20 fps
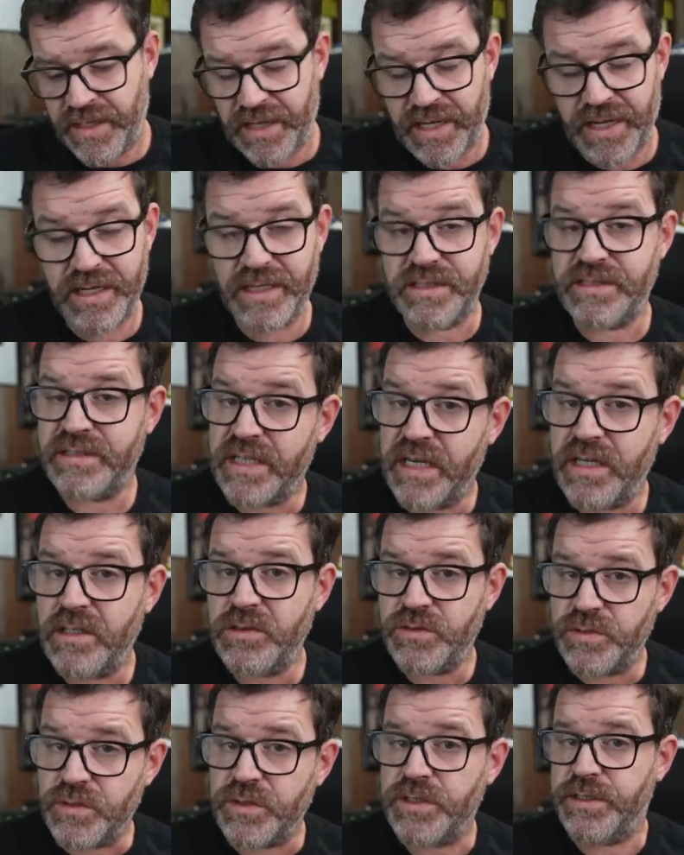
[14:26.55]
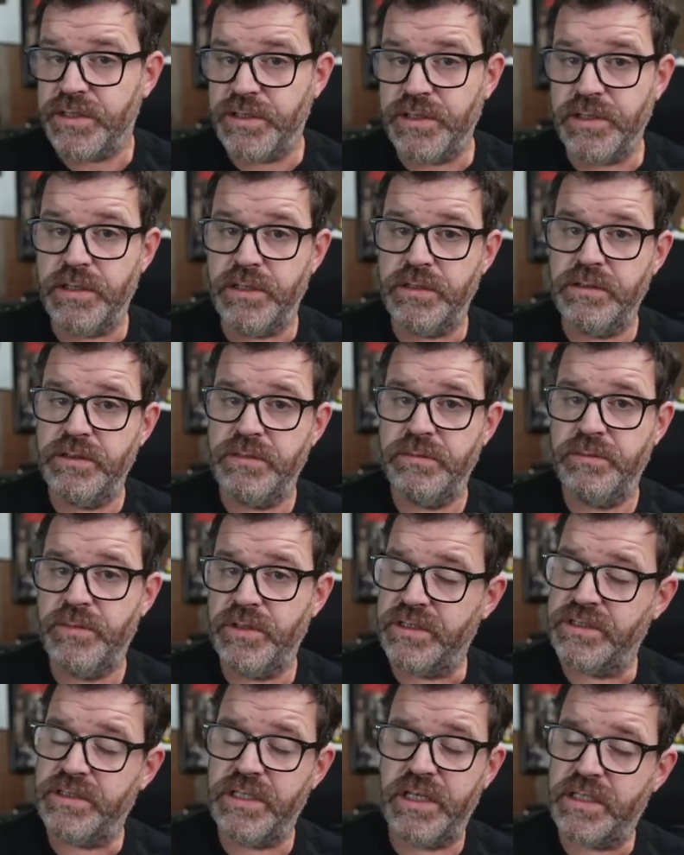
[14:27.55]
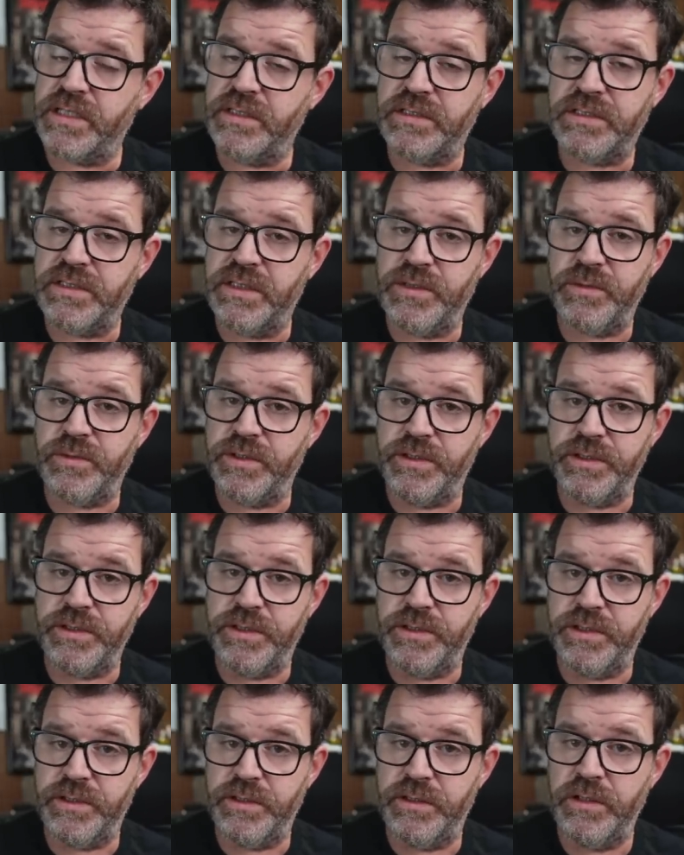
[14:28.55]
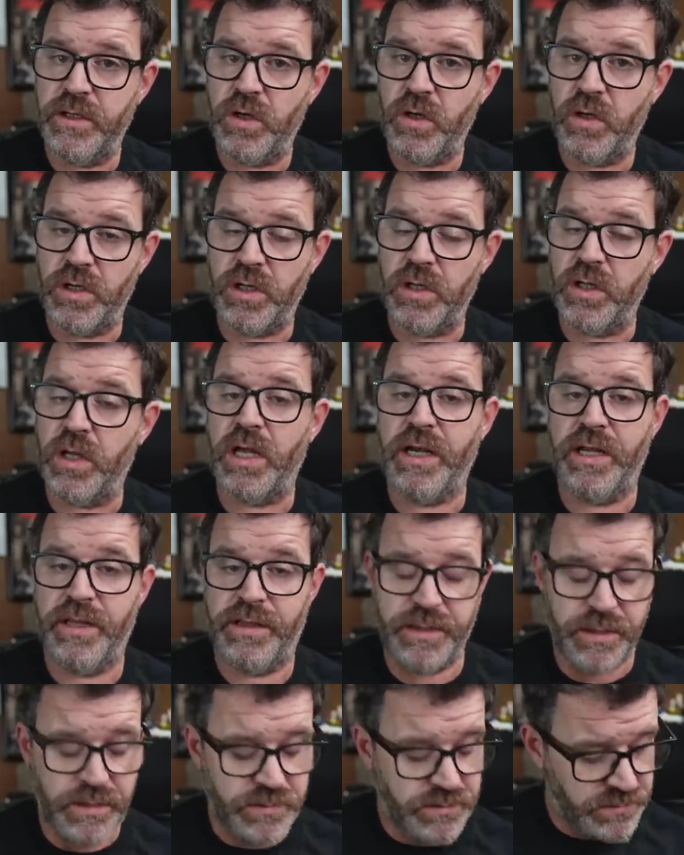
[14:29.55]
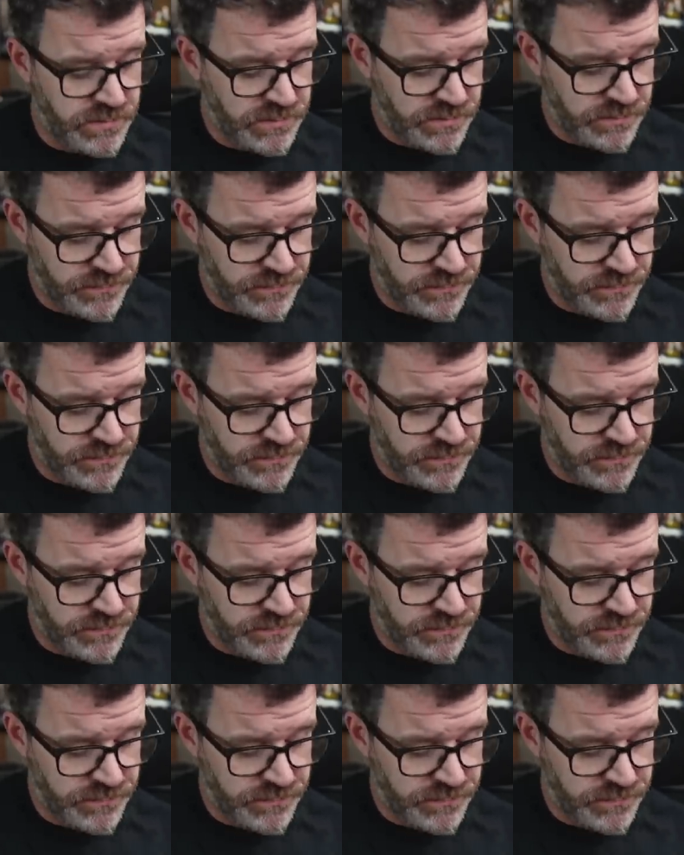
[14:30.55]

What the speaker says: And it sounds really good, but it's not gonna sound really good on a lot of things.